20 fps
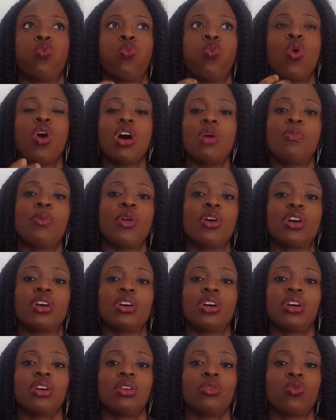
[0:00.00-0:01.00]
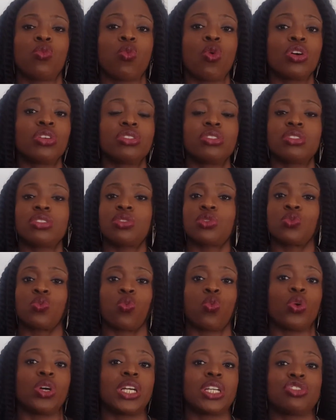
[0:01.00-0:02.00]
what a blogger wants,
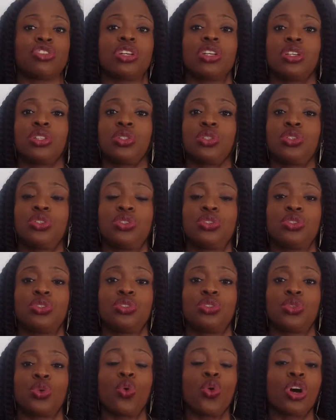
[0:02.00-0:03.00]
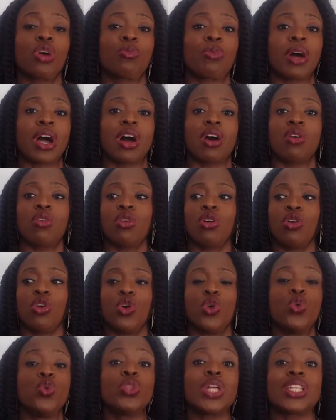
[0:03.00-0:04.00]
what they're trying to talk about,
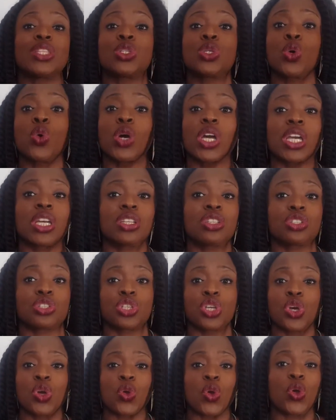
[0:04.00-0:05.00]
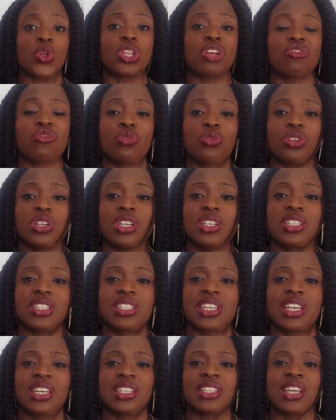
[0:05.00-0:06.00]
who they're talking to, who their
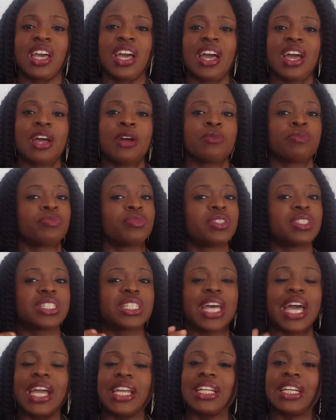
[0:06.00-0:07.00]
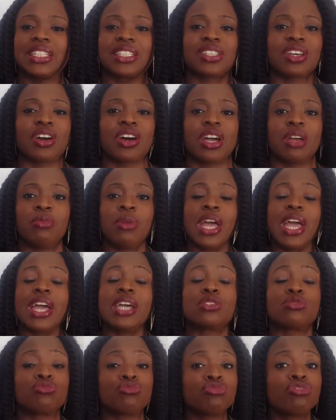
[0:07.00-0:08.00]
audience is. Take that time.
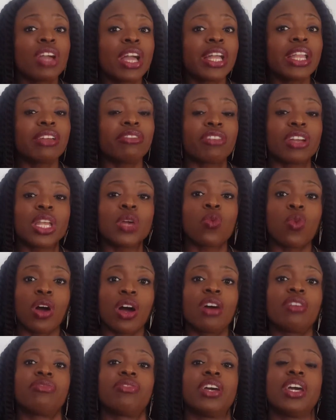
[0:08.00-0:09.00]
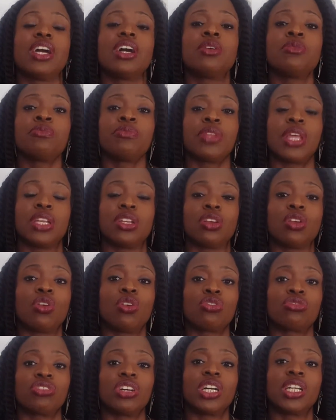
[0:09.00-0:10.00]
It's really, really worth it in the
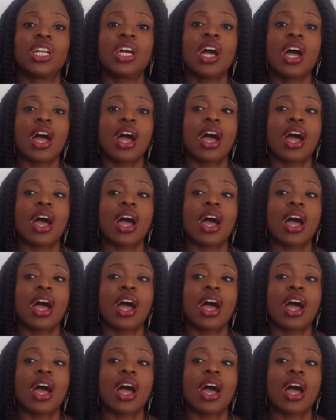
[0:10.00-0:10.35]
long run.